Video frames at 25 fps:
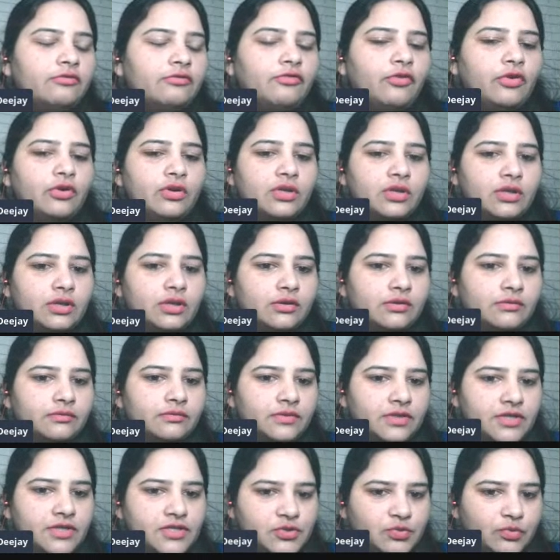for the
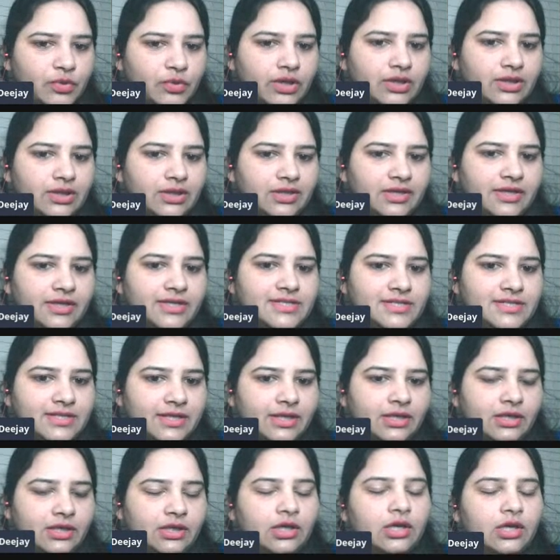this one they are
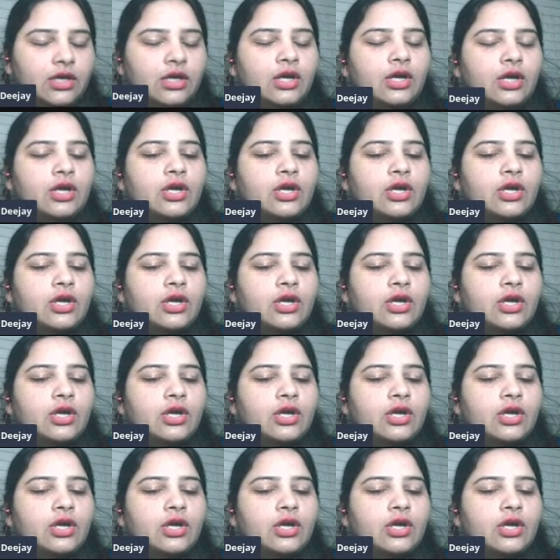saying